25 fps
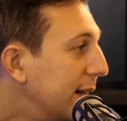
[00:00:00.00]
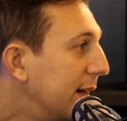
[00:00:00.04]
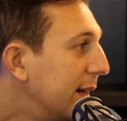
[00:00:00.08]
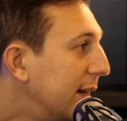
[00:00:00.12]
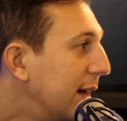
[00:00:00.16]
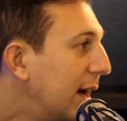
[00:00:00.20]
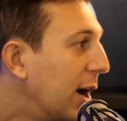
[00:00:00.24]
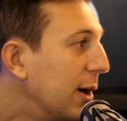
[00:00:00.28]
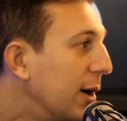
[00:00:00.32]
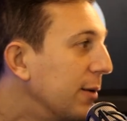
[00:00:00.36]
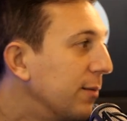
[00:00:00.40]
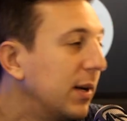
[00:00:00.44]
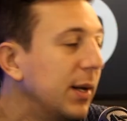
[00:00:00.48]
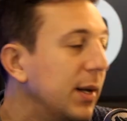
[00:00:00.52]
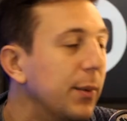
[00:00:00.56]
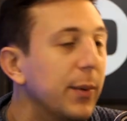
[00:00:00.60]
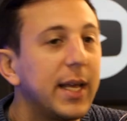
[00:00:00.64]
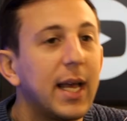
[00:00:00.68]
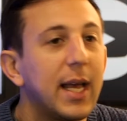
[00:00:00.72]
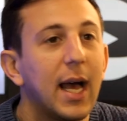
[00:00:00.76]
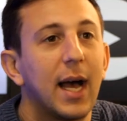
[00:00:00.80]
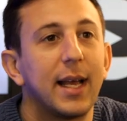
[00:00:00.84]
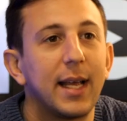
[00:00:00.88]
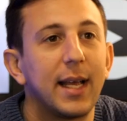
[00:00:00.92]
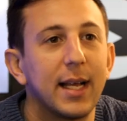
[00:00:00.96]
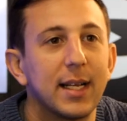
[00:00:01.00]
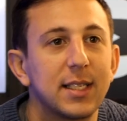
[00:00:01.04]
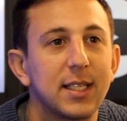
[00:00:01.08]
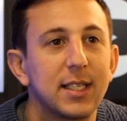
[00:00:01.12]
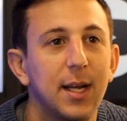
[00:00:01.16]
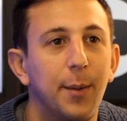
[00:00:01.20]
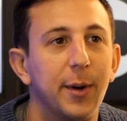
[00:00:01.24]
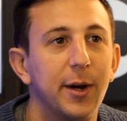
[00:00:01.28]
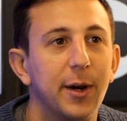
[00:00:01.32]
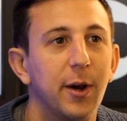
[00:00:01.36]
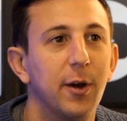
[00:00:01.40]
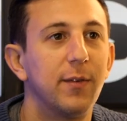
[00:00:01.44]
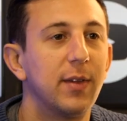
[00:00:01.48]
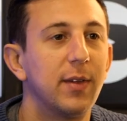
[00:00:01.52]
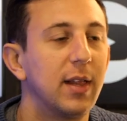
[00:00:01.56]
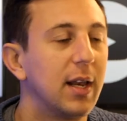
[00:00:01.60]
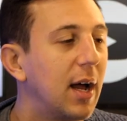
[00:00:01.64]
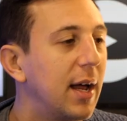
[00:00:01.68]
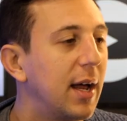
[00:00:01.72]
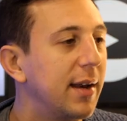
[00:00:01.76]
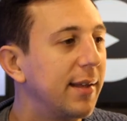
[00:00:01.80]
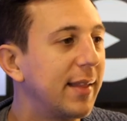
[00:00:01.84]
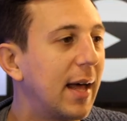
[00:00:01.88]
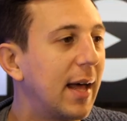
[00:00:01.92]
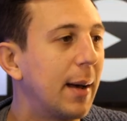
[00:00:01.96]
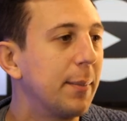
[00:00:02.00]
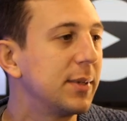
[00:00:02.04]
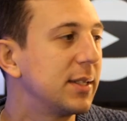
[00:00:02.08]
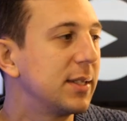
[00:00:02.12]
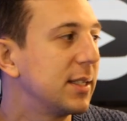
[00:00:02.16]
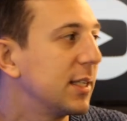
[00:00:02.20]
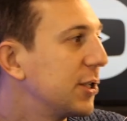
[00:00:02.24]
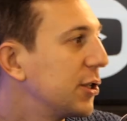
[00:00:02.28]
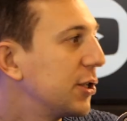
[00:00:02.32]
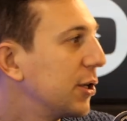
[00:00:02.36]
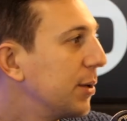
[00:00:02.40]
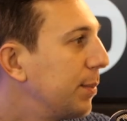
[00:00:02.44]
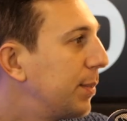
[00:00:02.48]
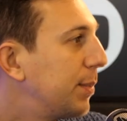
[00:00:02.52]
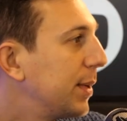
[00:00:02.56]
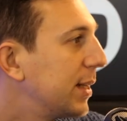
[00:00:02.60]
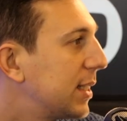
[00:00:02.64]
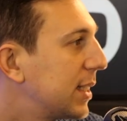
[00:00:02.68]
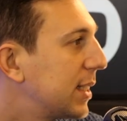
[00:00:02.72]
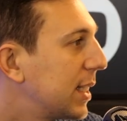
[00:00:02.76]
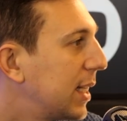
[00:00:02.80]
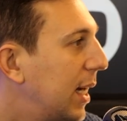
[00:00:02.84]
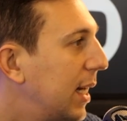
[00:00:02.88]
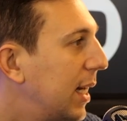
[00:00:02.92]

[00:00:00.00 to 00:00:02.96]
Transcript: hopefully we can get someone over the line in that position. But uh,